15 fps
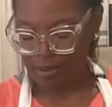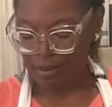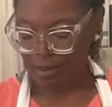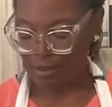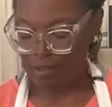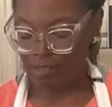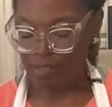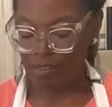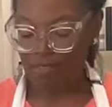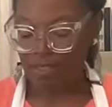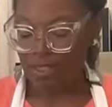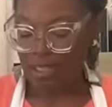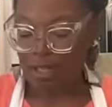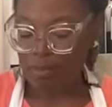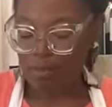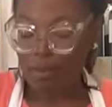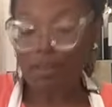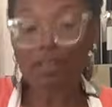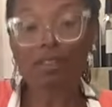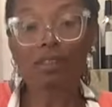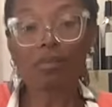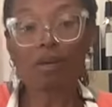And if everything I put in
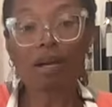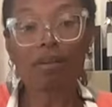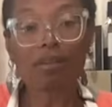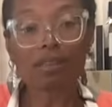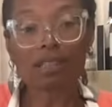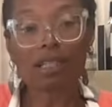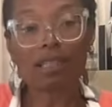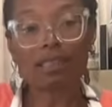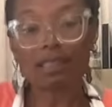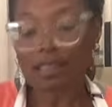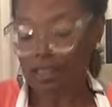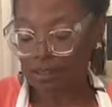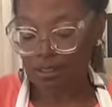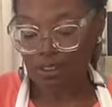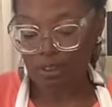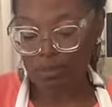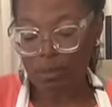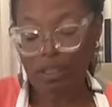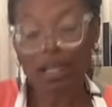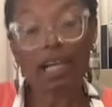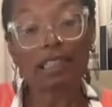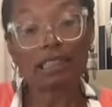this pot was an onion, it would just be
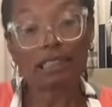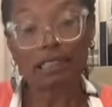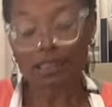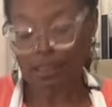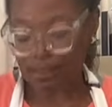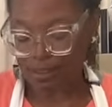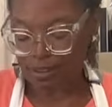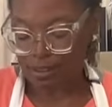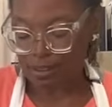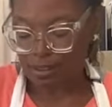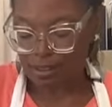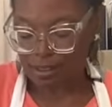an onion dish.